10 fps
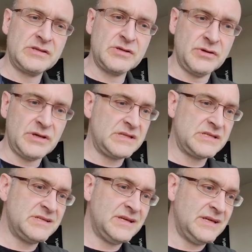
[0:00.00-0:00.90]
So you can
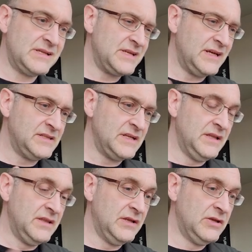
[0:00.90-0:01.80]
see it's
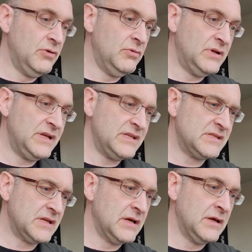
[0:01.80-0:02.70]
actually the new disk.